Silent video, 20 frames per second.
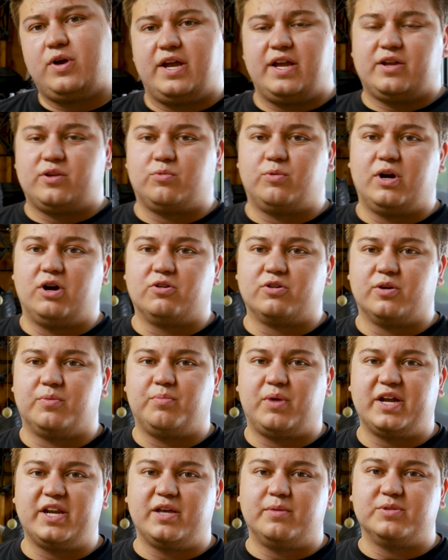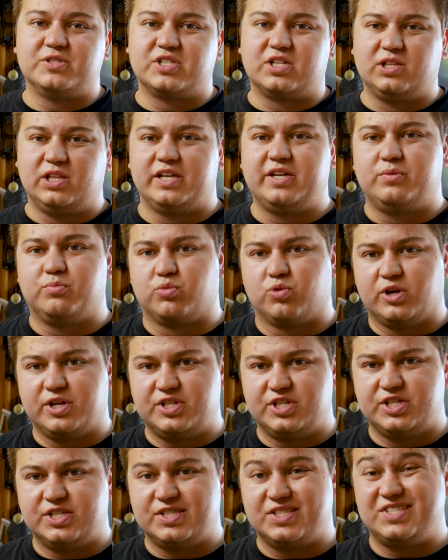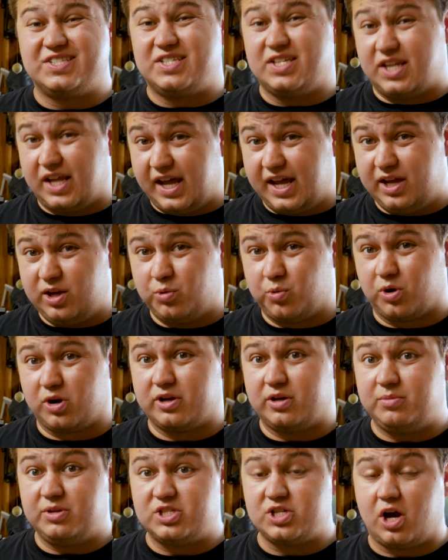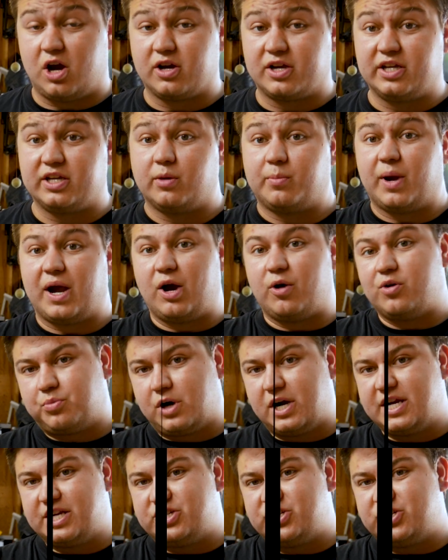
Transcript: and welcome. My name is Clayton Bridges. Today we're going to be talking about brake